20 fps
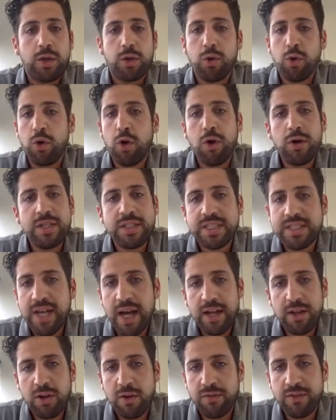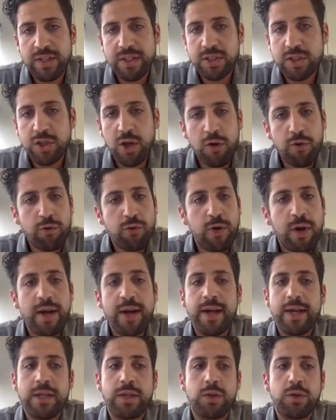to go inside of the
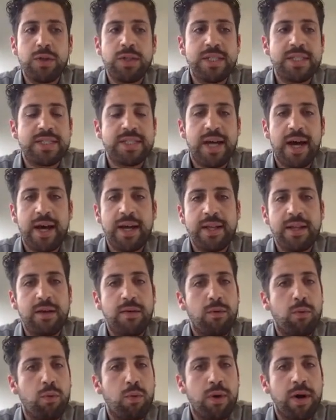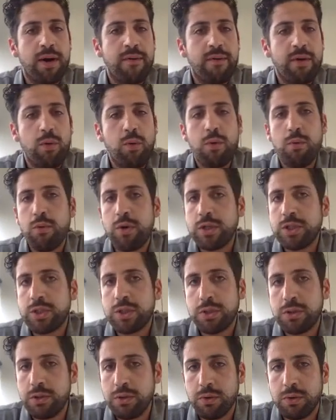software and to decide whatever we want
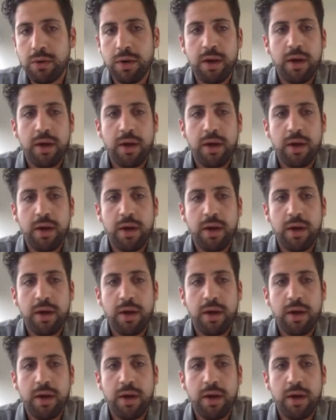to do.